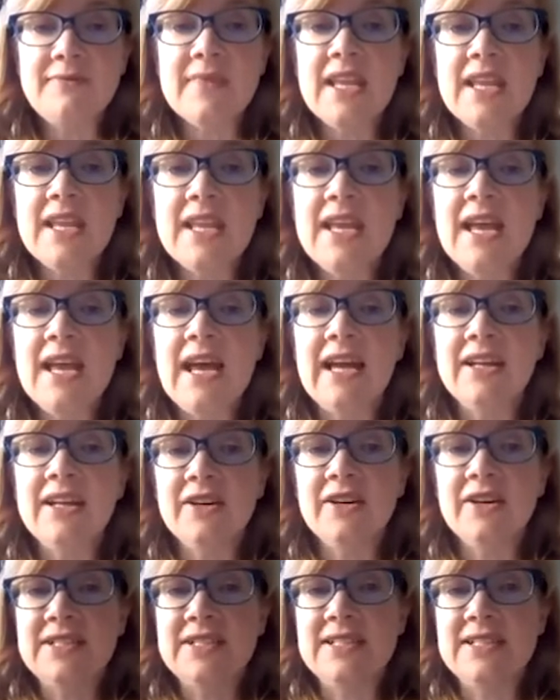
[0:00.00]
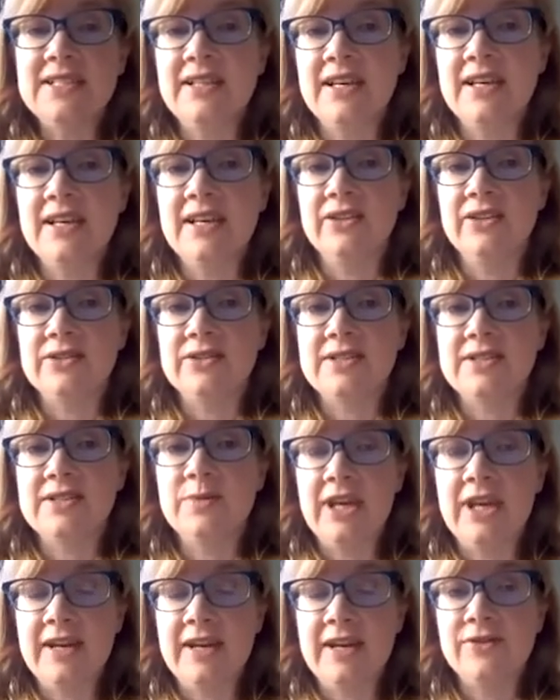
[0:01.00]
And obviously then there's
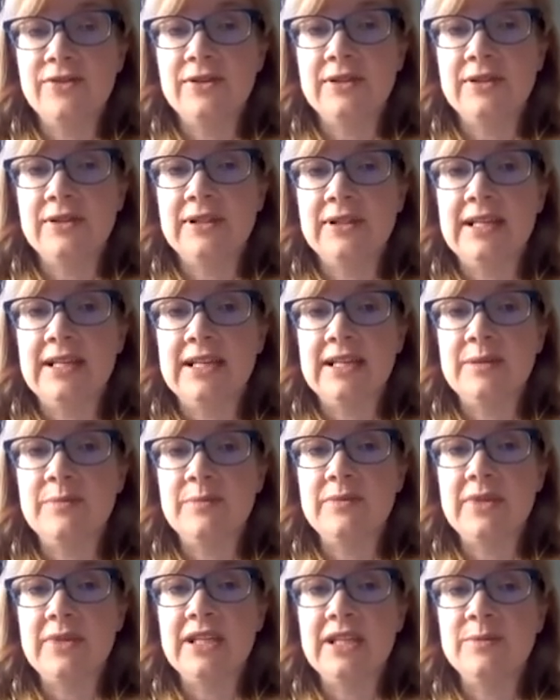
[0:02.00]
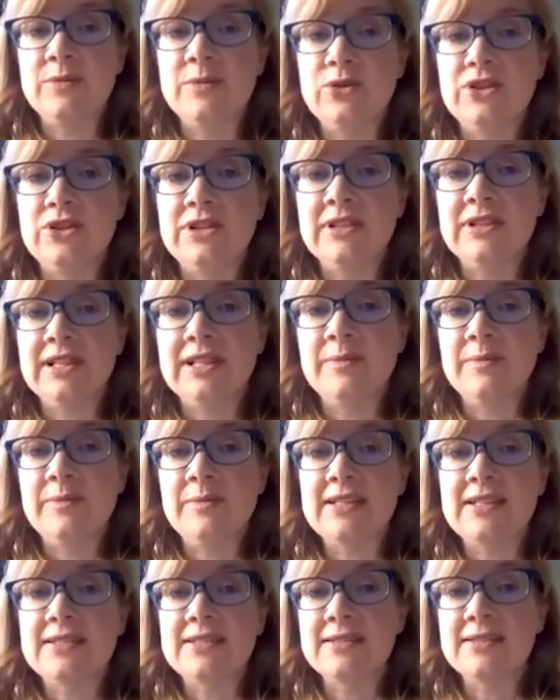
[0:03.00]
behavioural and emotional
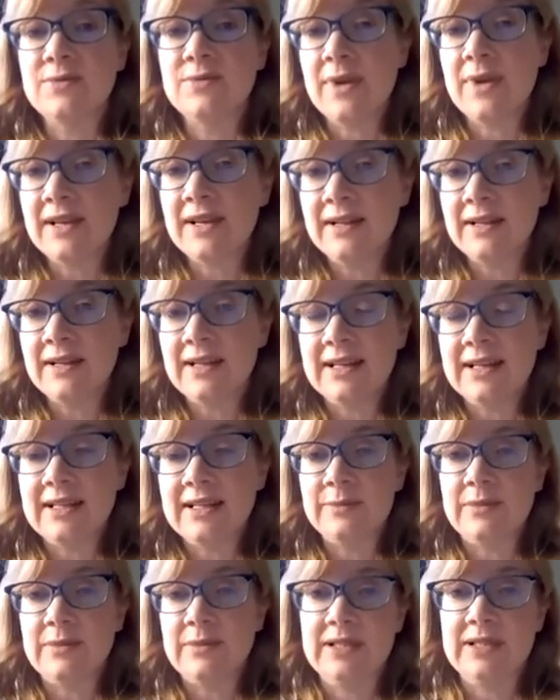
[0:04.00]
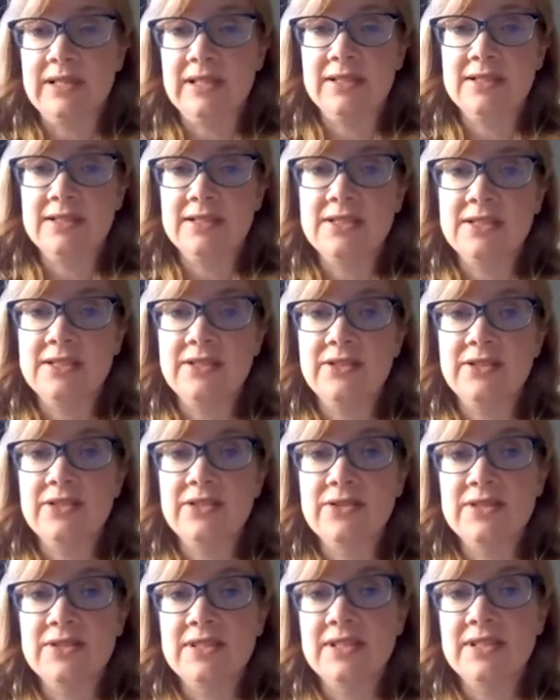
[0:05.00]
impacts as well. And
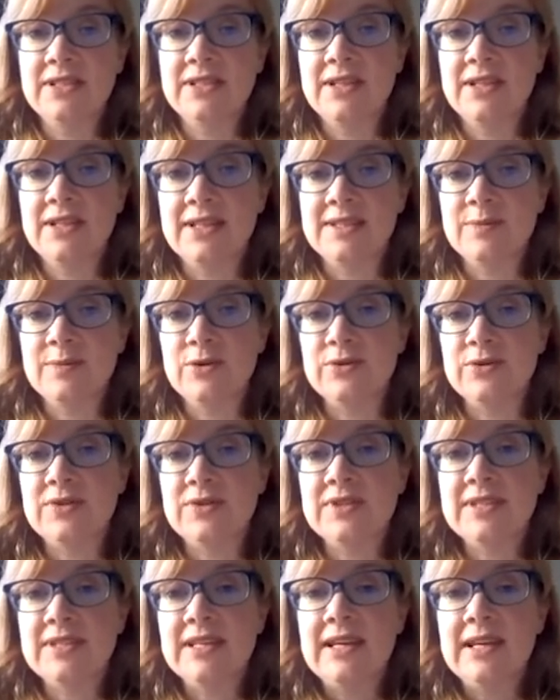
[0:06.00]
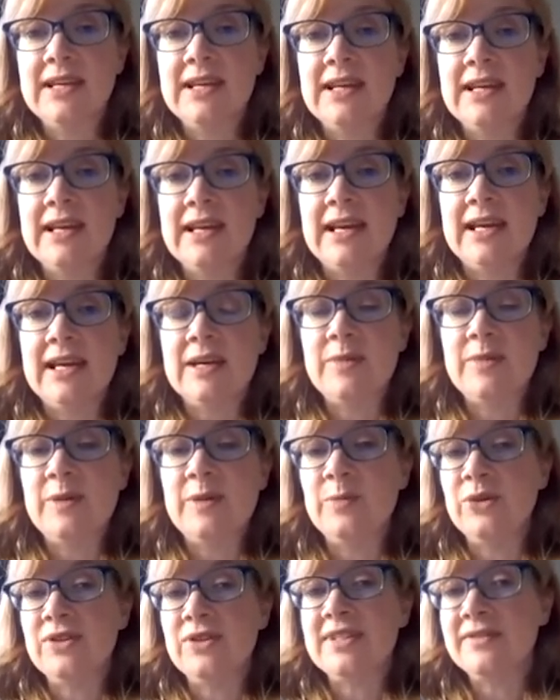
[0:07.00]
there's, I suppose,
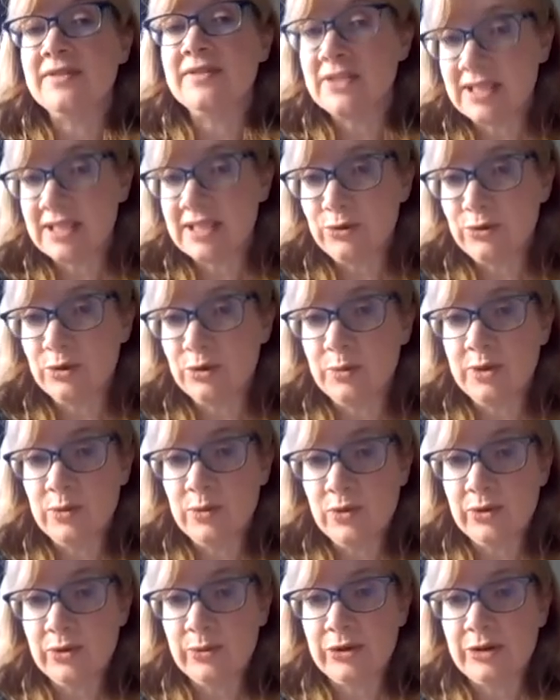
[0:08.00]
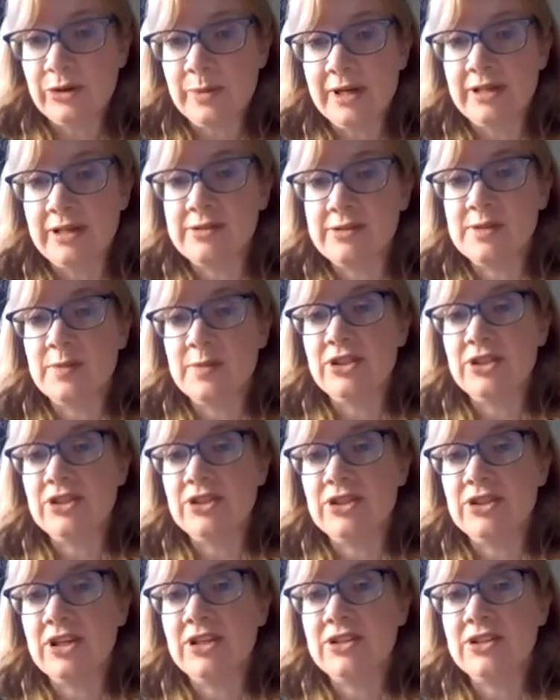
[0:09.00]
impulsivity would be one where a parent might
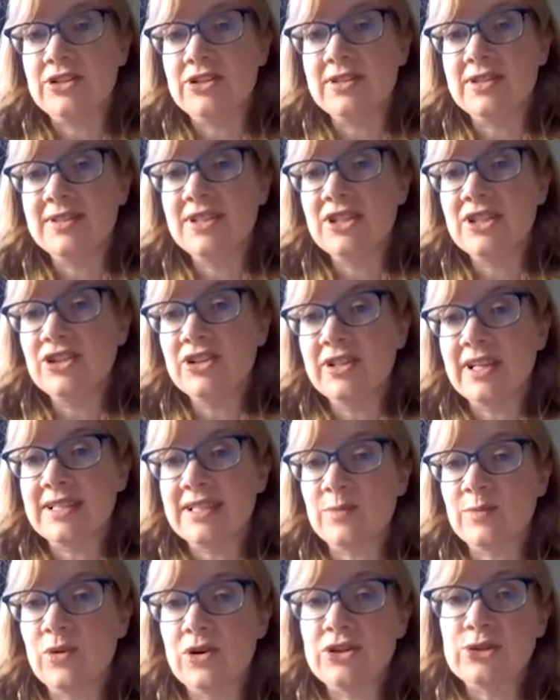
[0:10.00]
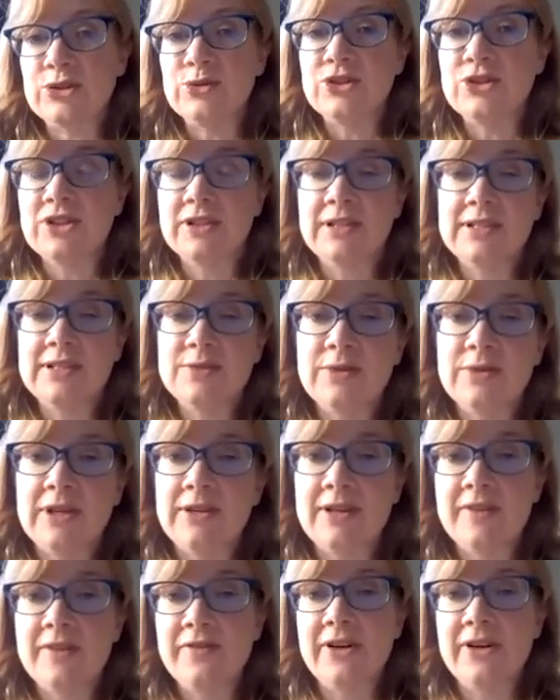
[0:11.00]
change decision that's important to a child
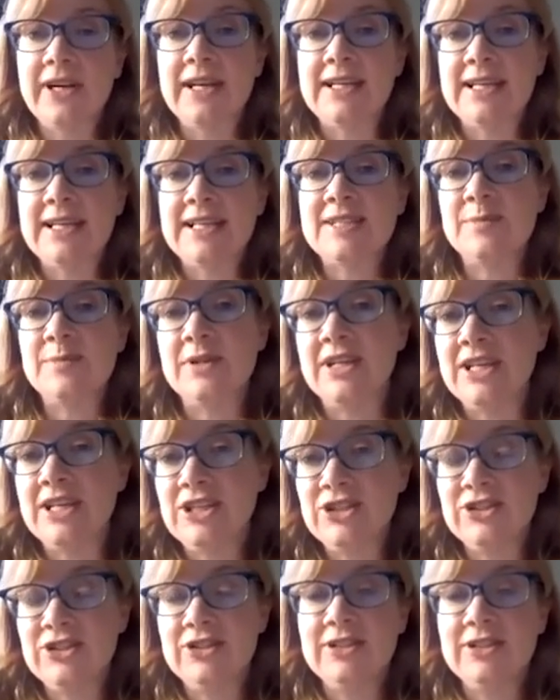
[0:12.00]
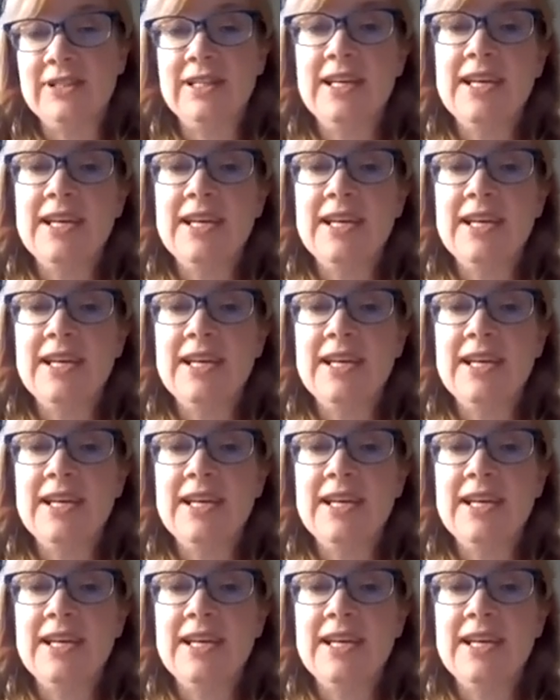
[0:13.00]
without offering any explanation.